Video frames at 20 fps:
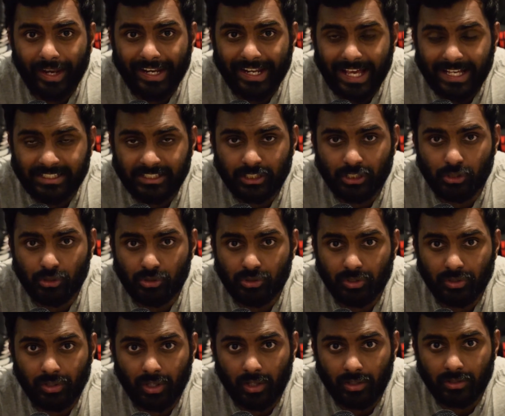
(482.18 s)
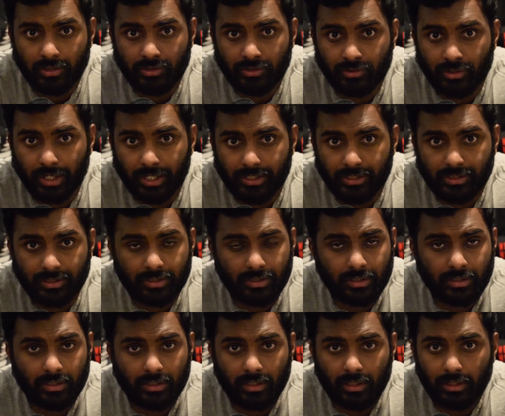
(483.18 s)
great execution down the stretch.
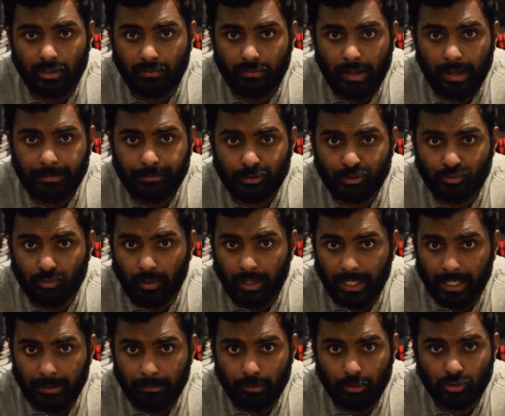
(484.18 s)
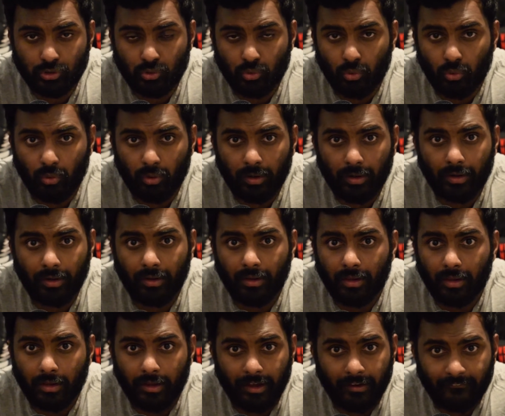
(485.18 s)
The Raptors were able to score
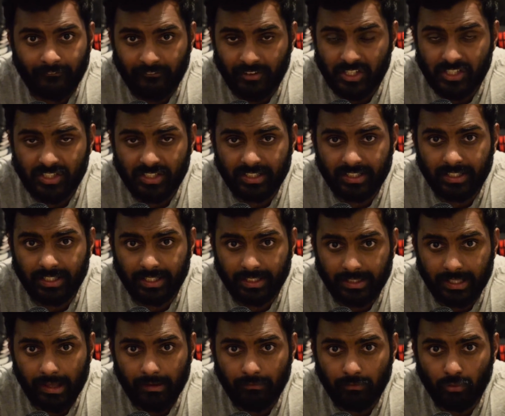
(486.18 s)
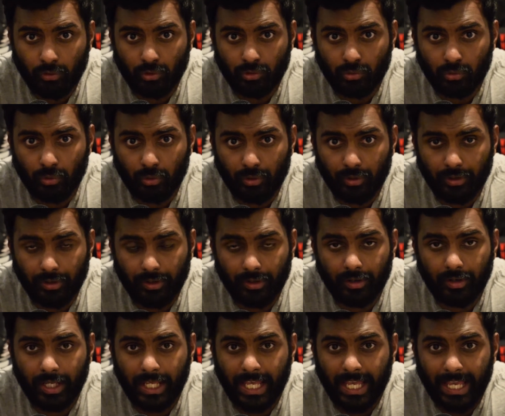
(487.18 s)
efficiently in that fourth
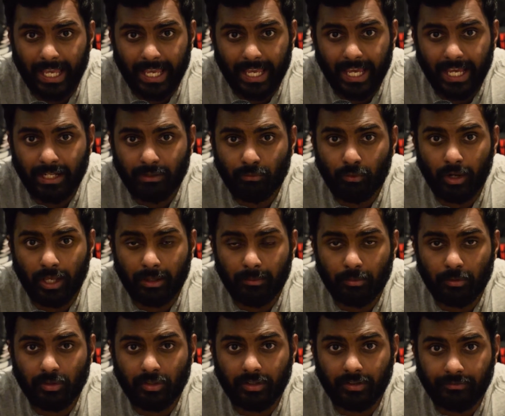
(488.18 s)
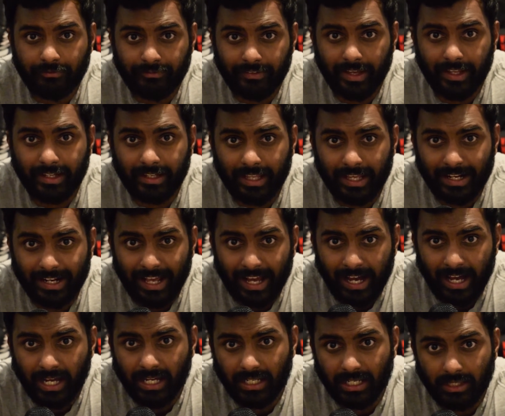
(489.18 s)
quarter and were able to defend at a
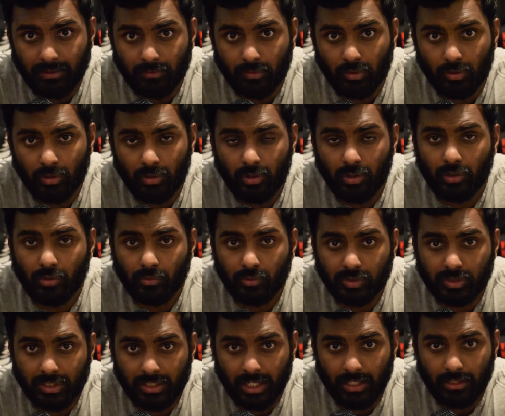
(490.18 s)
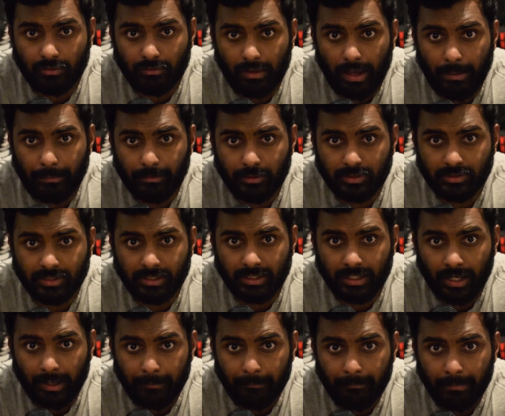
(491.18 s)
high level, which allowed the Raptors to
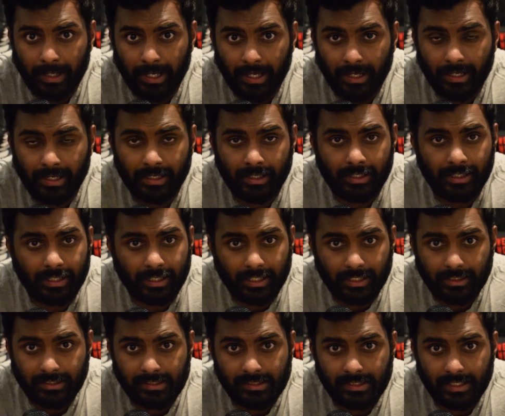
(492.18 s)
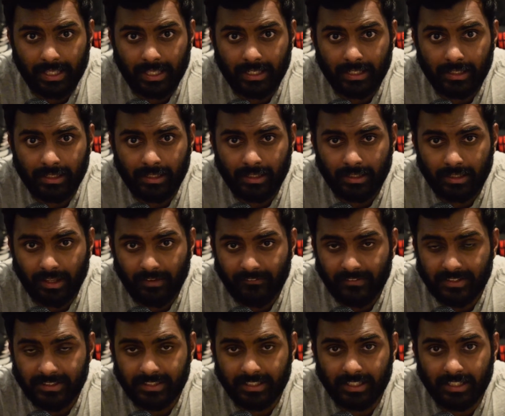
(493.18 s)
cut back into that
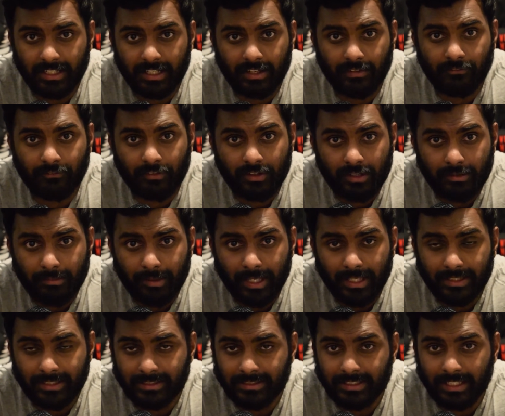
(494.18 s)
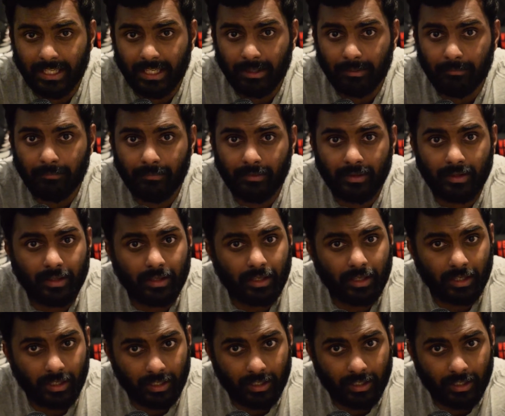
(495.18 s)
deficit and really make this game